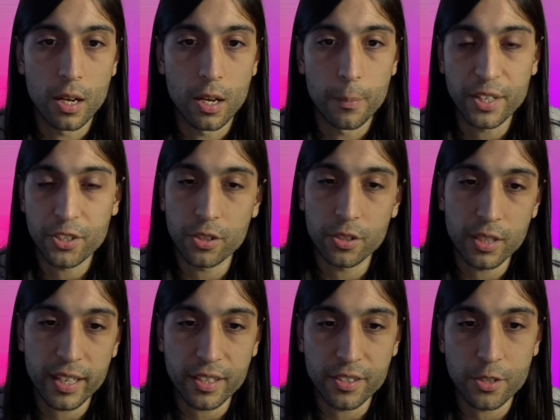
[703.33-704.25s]
Make sure to
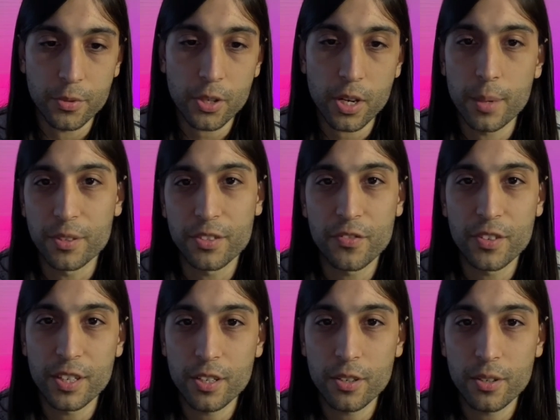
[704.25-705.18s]
like and subscribe this
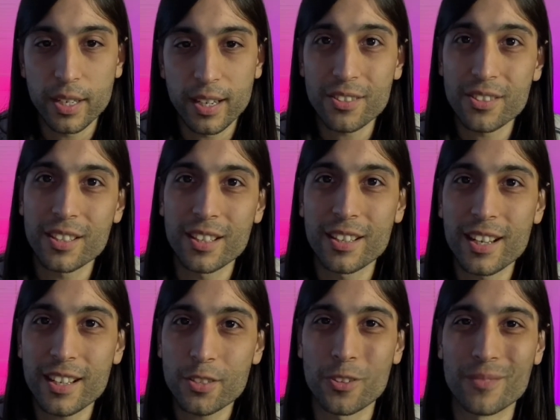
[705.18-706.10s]
video, and I'll see you in the
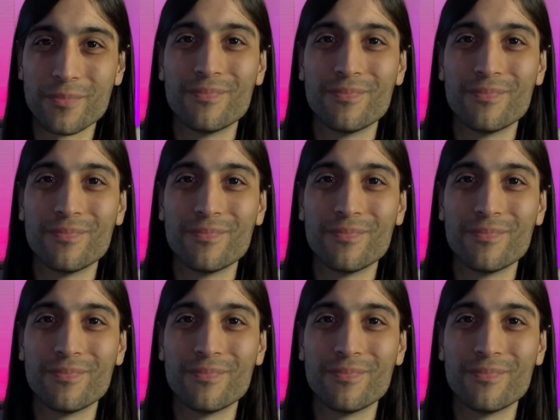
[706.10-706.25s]
next one.